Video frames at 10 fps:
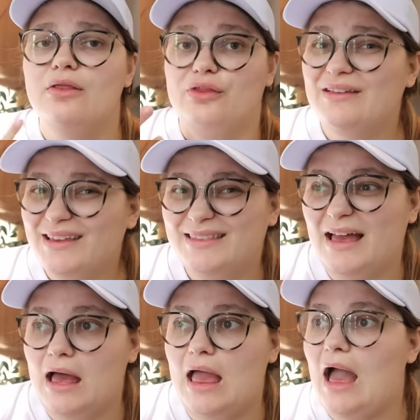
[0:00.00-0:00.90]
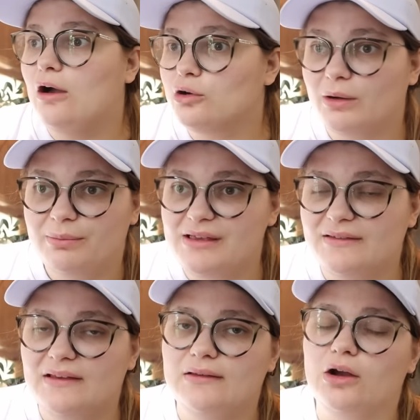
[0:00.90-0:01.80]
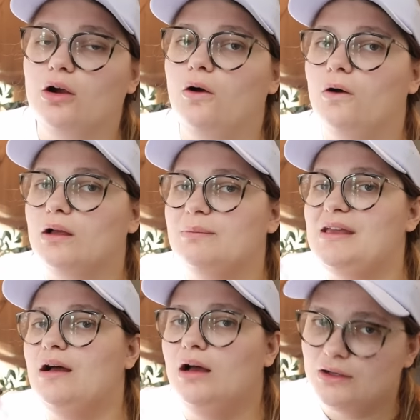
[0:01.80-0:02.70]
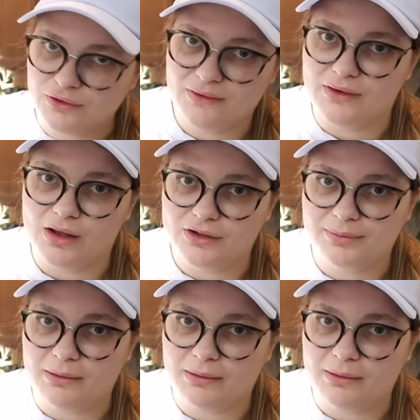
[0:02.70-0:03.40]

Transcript: things like that, outerwear pieces are gonna be hundreds of dollars